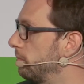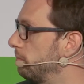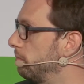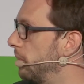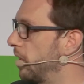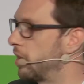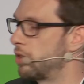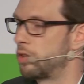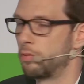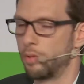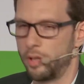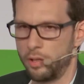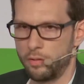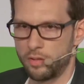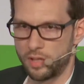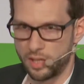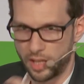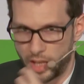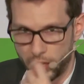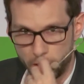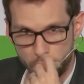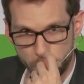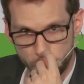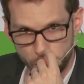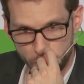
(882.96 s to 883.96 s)
Because when you
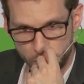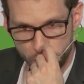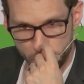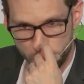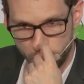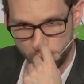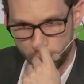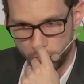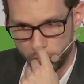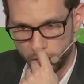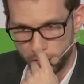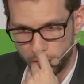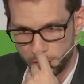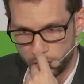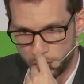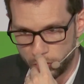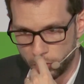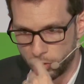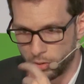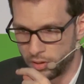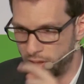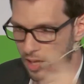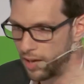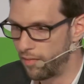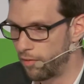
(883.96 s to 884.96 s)
say
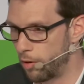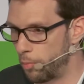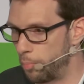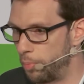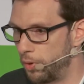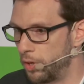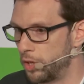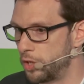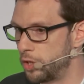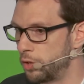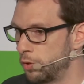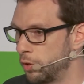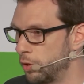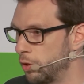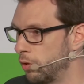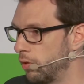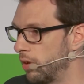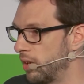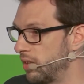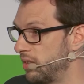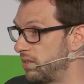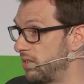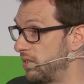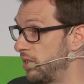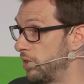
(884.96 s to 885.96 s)
to a developer to go
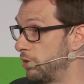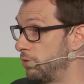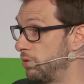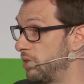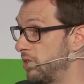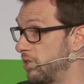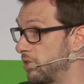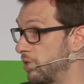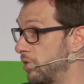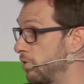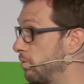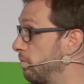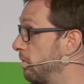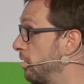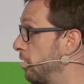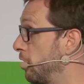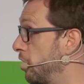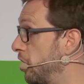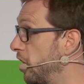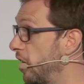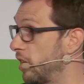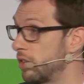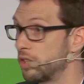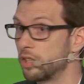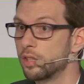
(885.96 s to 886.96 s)
and to discuss with a
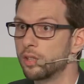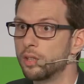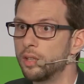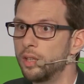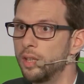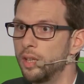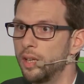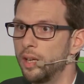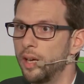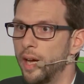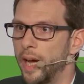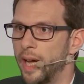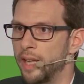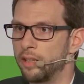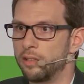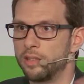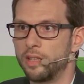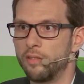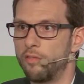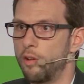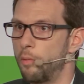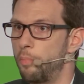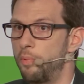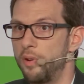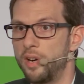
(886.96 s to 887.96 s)
judge, and the
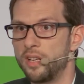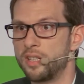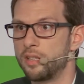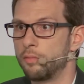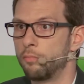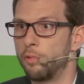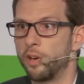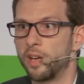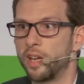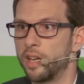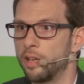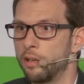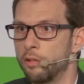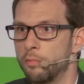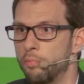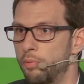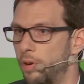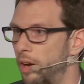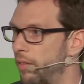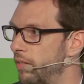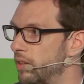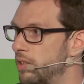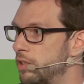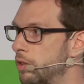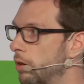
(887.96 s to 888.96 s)
developer is working in a
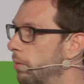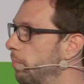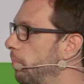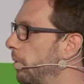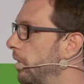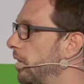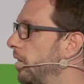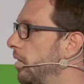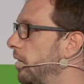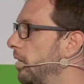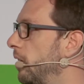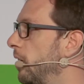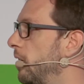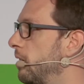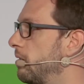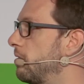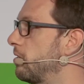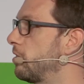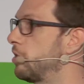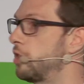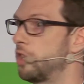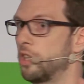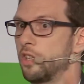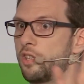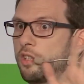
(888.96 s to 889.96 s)
private company,
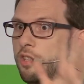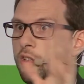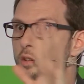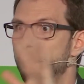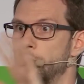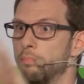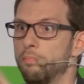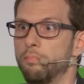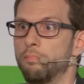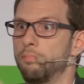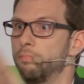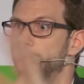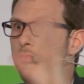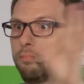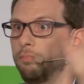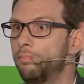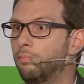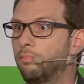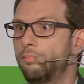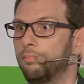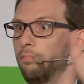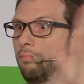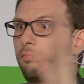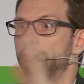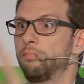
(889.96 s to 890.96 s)
it's just a
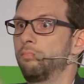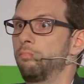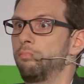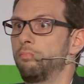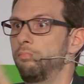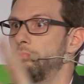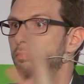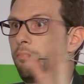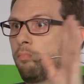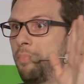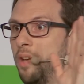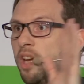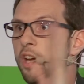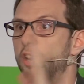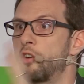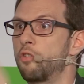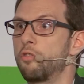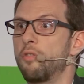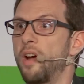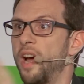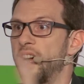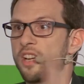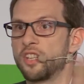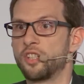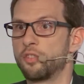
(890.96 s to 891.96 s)
big
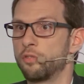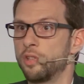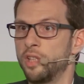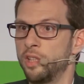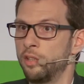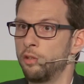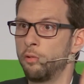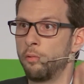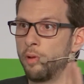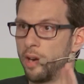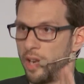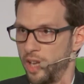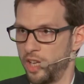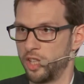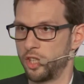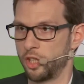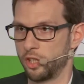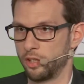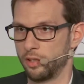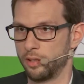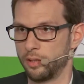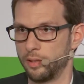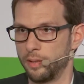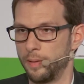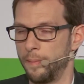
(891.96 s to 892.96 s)
crash in the
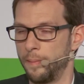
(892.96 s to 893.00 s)
relation.